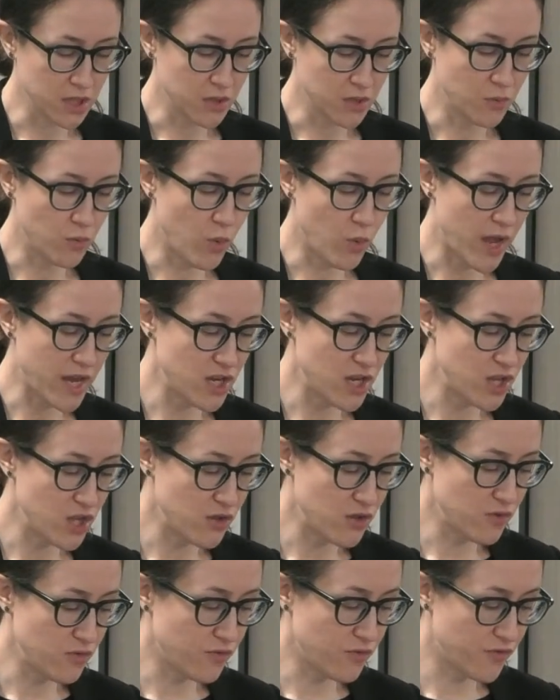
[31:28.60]
When
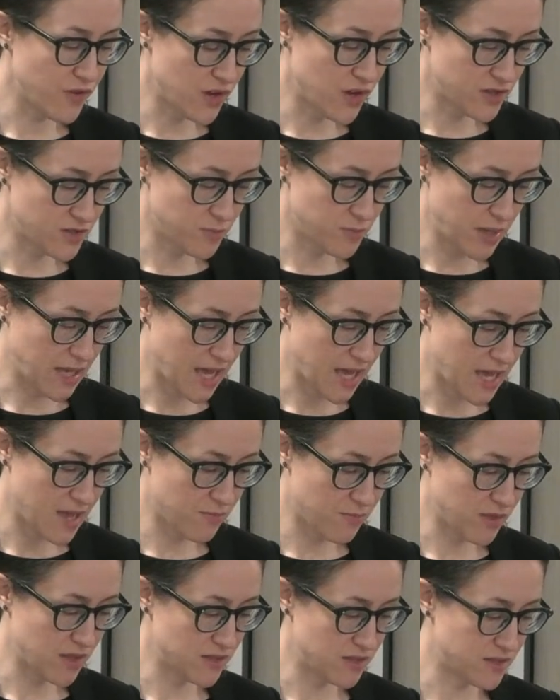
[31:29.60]
you first
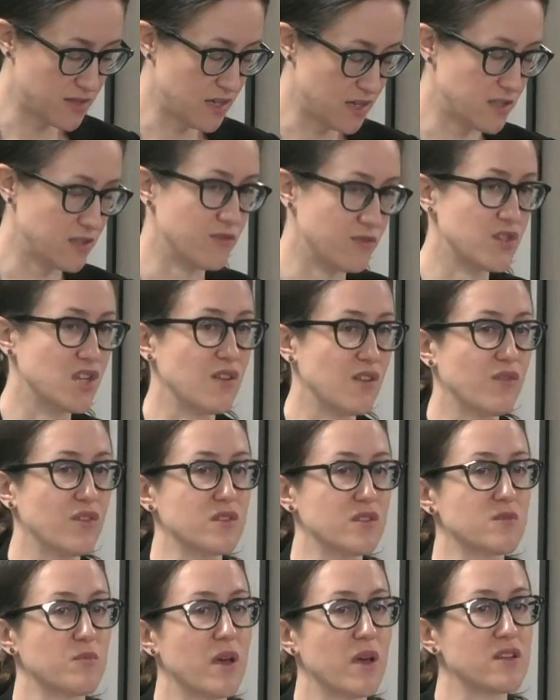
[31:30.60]
became the Detective Chief
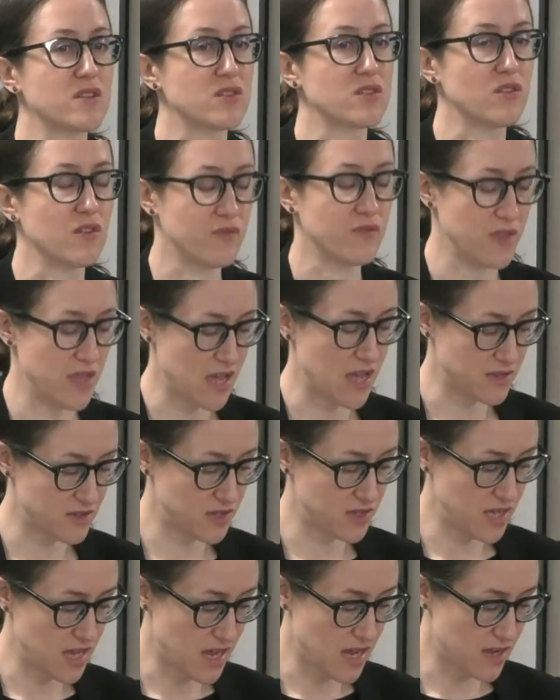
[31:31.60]
Inspector of the
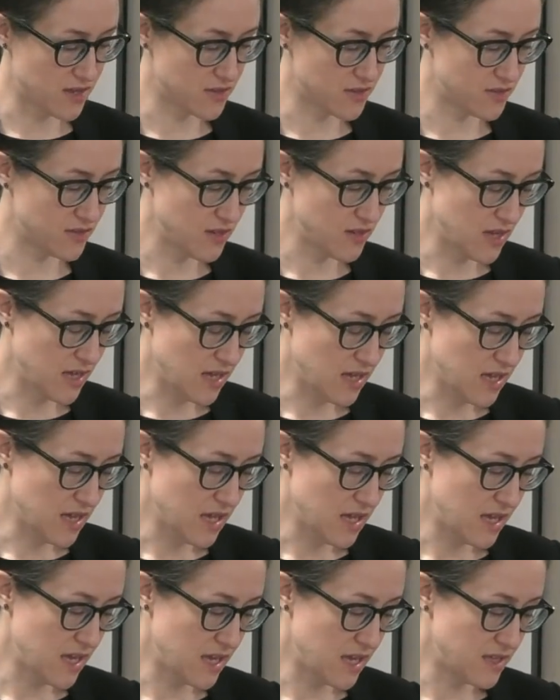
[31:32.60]
SDS,
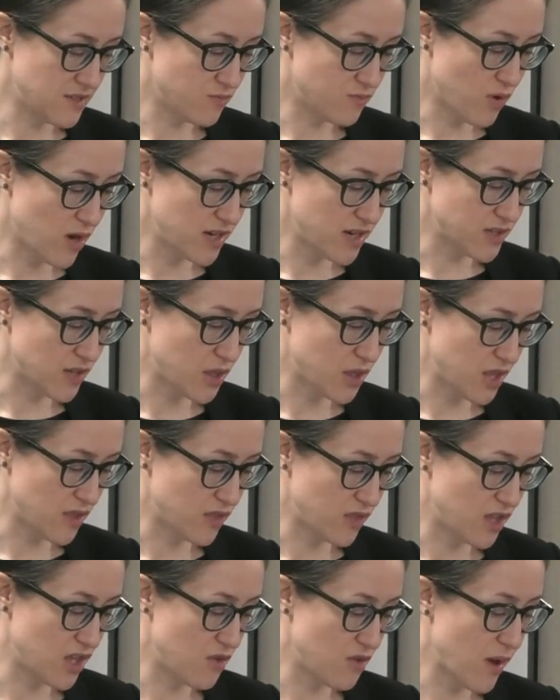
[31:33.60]
it is right, I think,
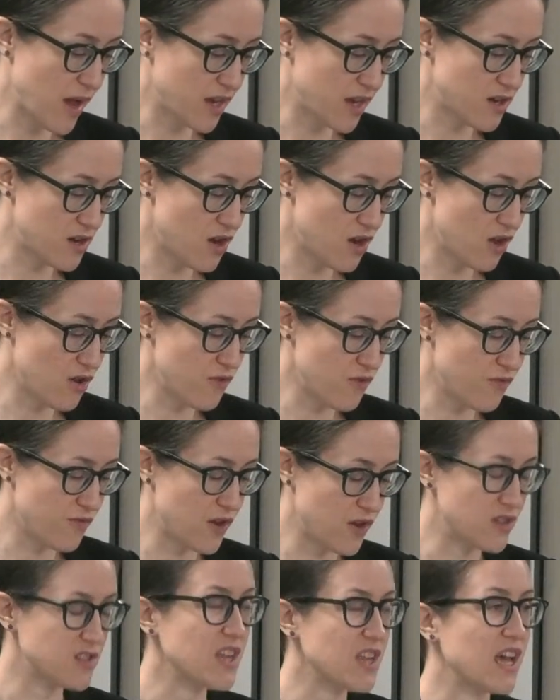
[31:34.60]
that you had no
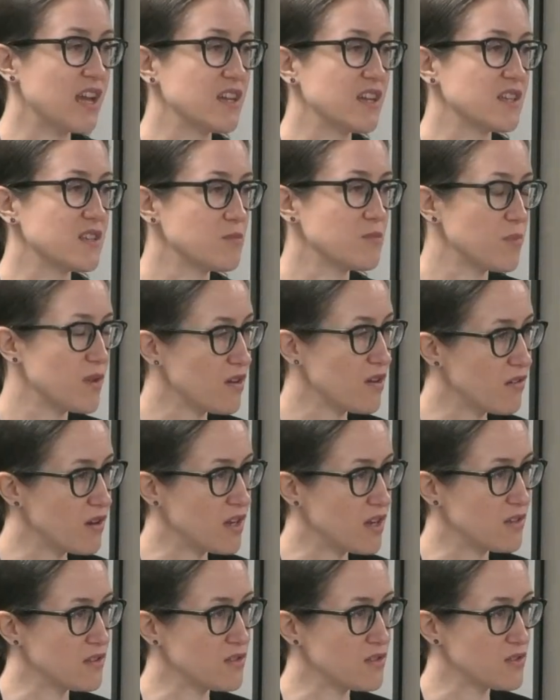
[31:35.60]
first-hand
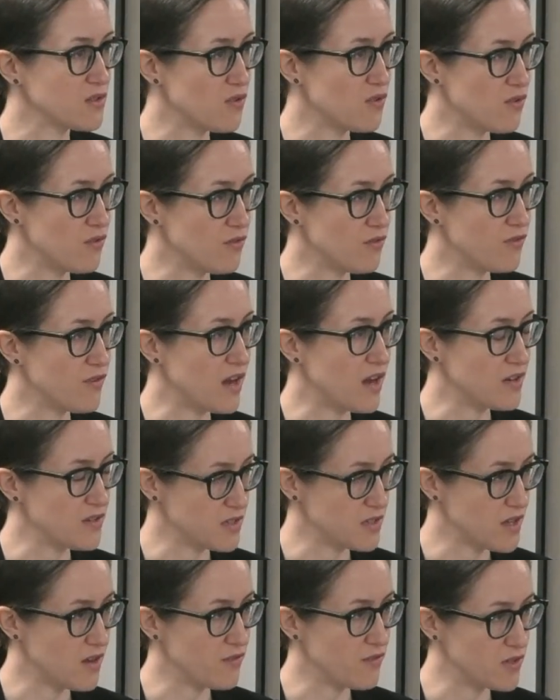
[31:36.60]
experience of
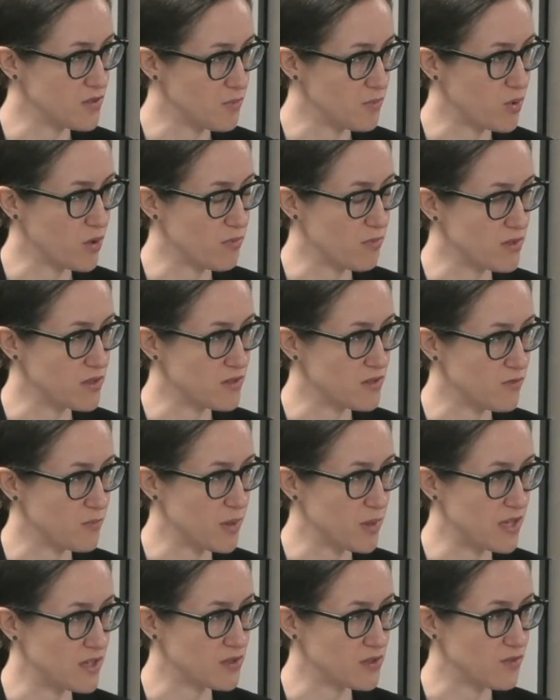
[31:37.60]
undercover deployments of
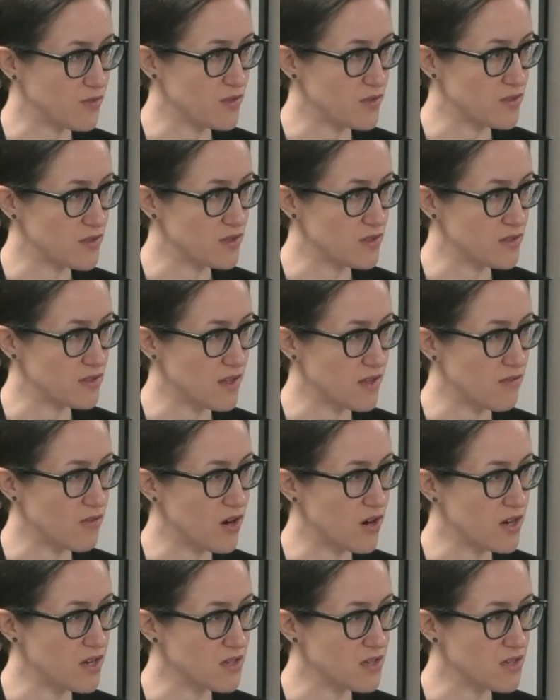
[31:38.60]
police officers, is that right?